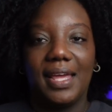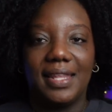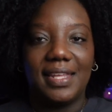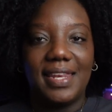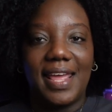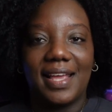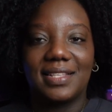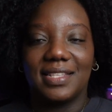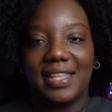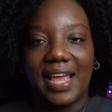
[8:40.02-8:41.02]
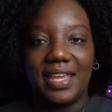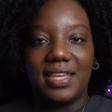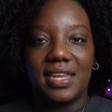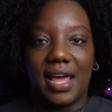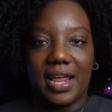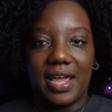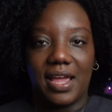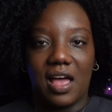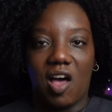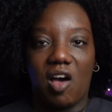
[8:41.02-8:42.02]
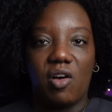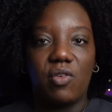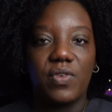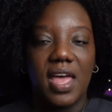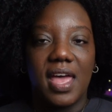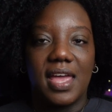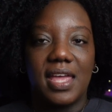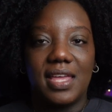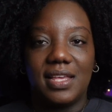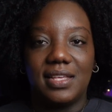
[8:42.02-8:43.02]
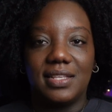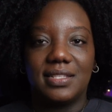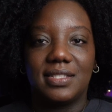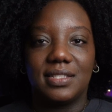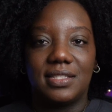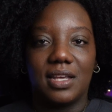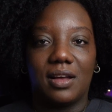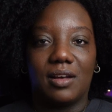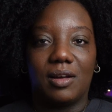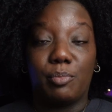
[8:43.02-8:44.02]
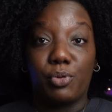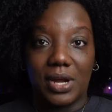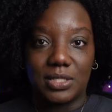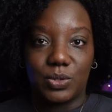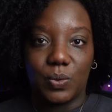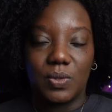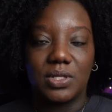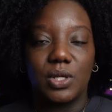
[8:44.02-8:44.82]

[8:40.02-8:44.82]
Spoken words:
The next Nike that I have is the Prestos.